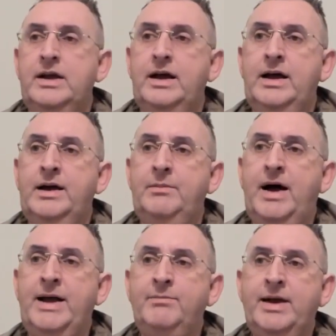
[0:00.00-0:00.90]

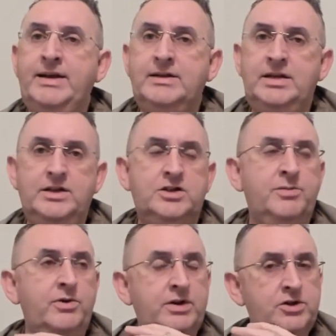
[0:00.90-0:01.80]
I might teach
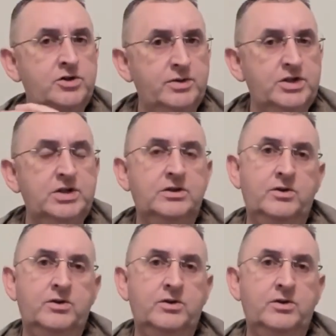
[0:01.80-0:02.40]
about intuition,